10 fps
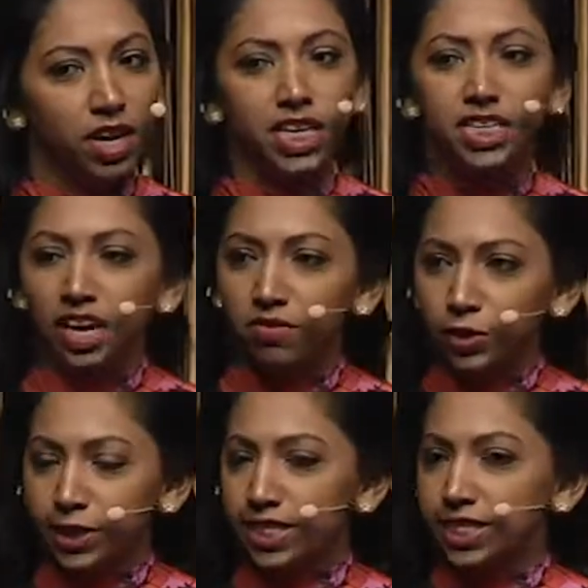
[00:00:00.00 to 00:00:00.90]

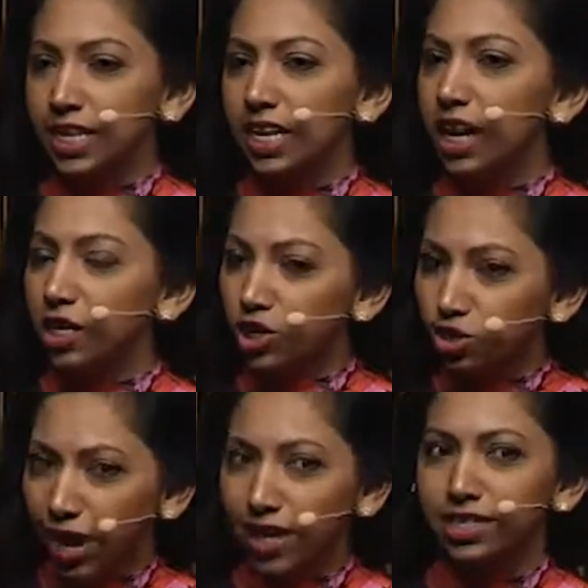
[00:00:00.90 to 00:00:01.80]
Diversity
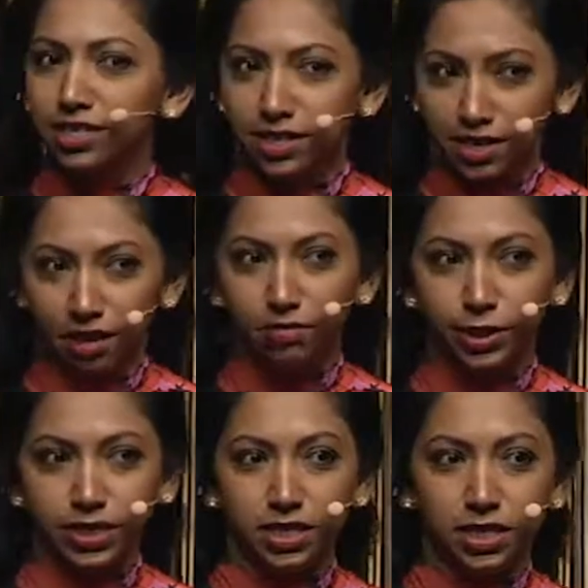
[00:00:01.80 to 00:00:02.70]
attracts
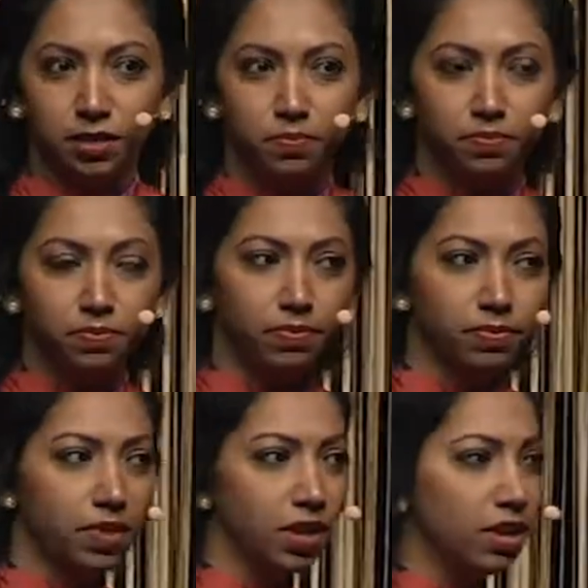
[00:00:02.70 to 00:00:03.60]
diversity.
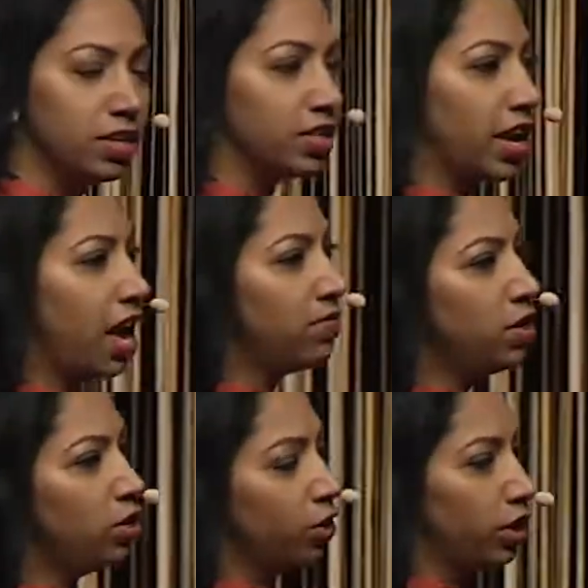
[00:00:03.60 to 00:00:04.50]
So have a
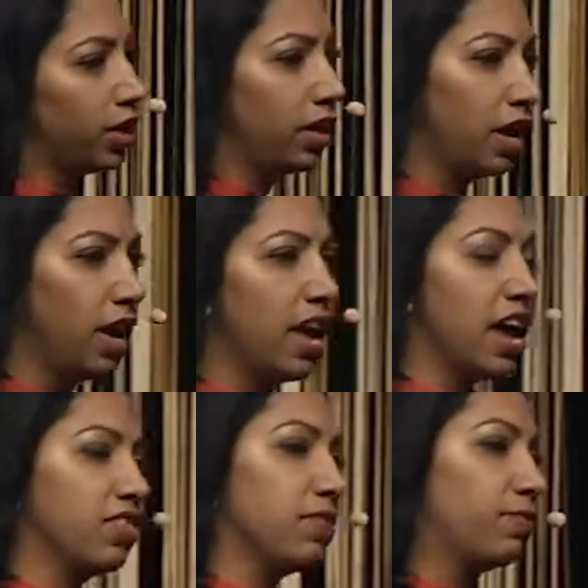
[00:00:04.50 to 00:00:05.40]
look
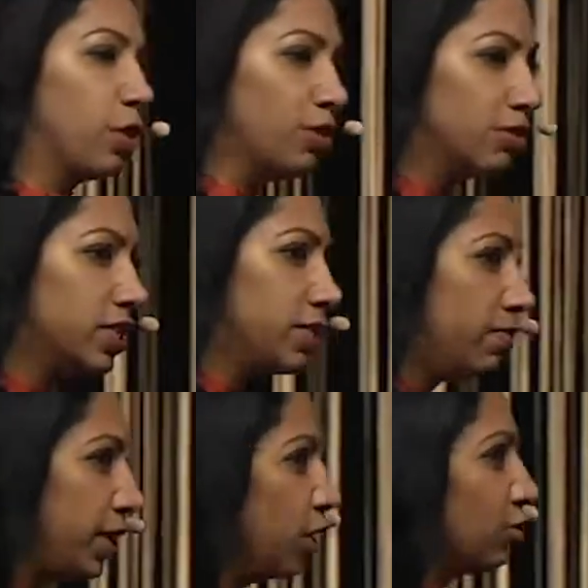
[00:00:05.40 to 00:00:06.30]
at the photos and
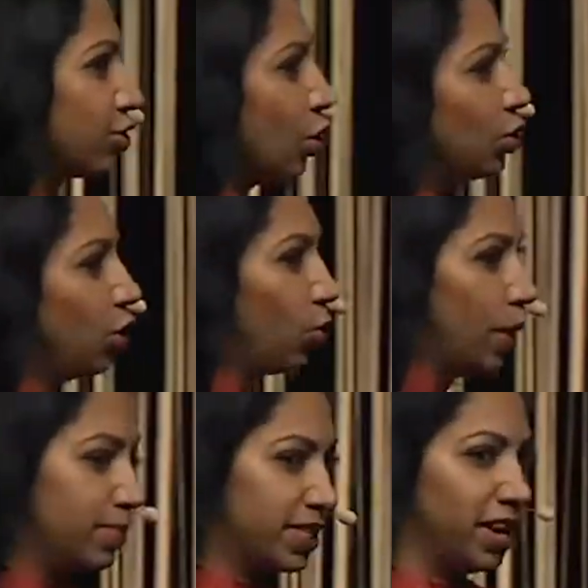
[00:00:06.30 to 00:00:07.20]
videos on your
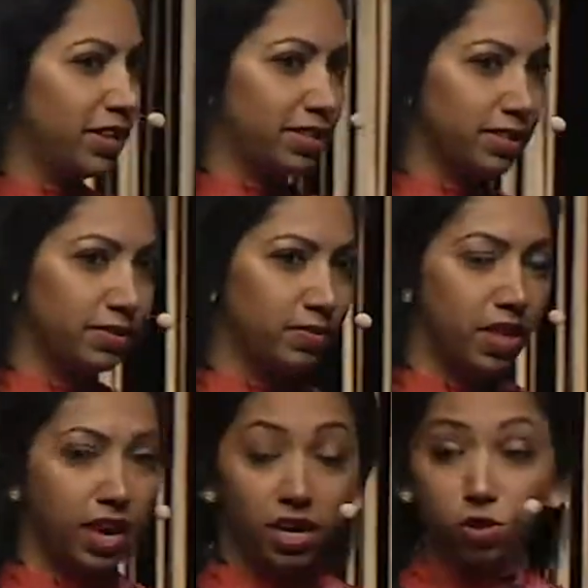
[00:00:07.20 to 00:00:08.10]
website
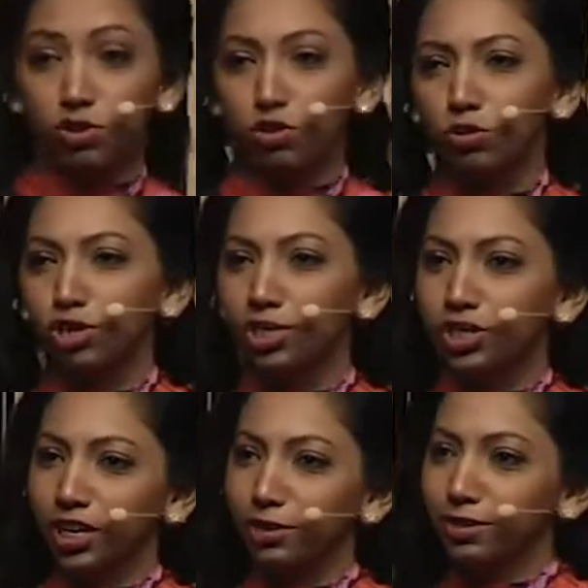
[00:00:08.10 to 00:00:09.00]
and your social
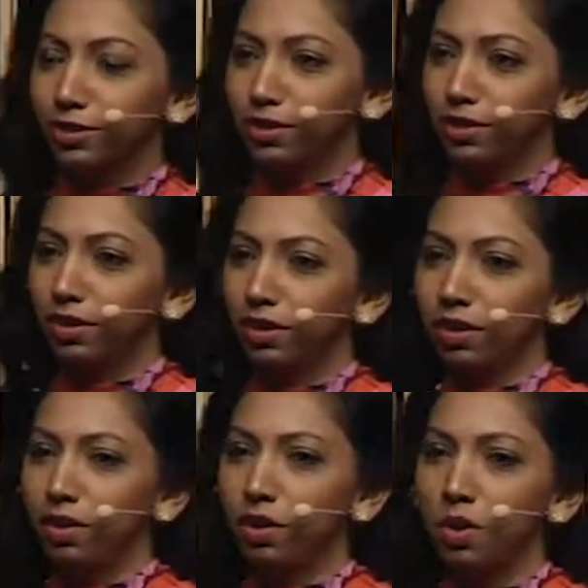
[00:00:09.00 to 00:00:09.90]
channels.
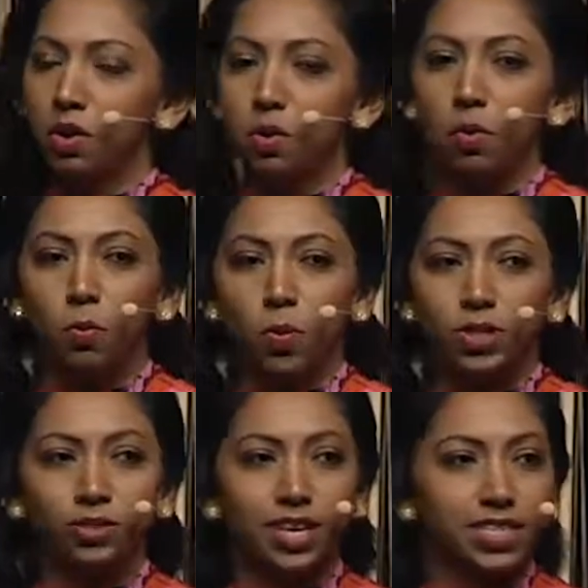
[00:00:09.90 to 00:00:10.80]
What
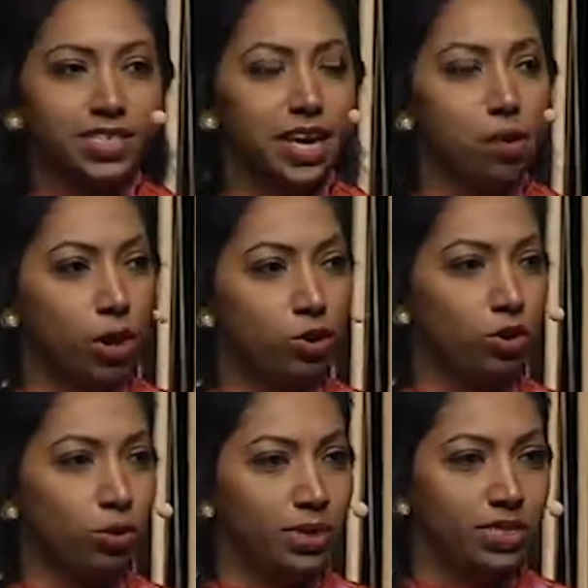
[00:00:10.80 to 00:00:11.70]
do they say about
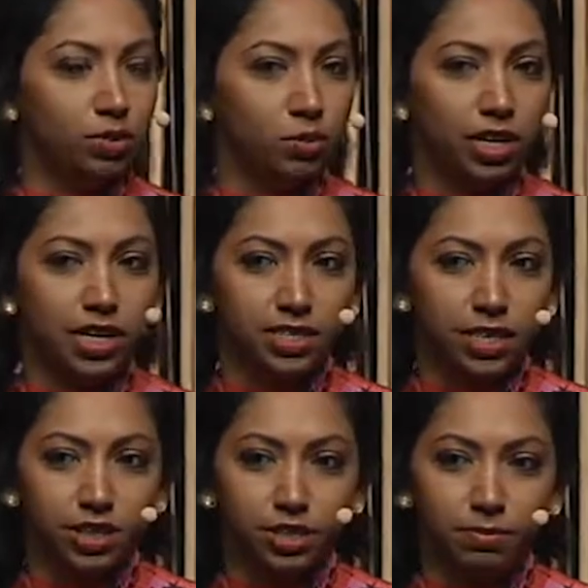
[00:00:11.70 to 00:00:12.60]
you as an
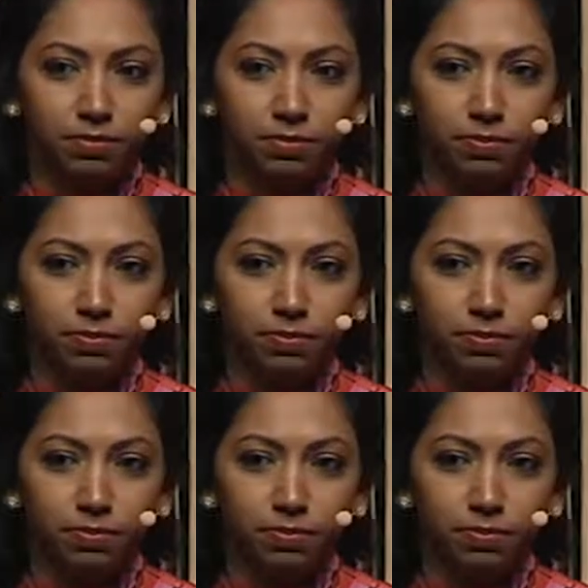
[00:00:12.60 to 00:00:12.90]
organization?